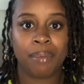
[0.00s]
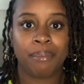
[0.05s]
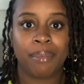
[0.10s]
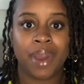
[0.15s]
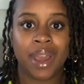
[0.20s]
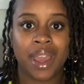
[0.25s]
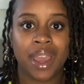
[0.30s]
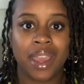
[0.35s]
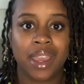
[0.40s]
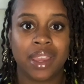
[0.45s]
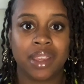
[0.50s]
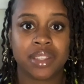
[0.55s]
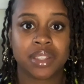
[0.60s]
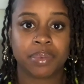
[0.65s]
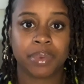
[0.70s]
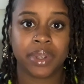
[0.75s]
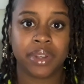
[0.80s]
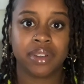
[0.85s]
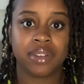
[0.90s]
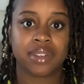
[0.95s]
my
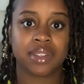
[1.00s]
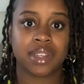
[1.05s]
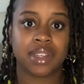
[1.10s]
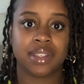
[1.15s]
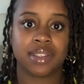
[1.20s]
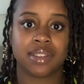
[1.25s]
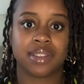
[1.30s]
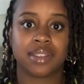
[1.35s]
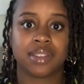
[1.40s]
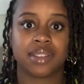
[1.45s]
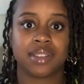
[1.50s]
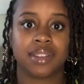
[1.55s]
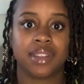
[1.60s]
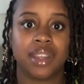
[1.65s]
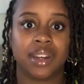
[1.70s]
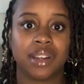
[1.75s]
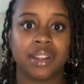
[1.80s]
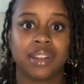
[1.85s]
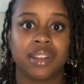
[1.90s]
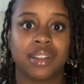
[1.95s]
experience as
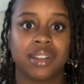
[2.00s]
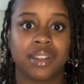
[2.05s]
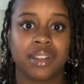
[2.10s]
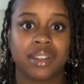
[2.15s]
getting a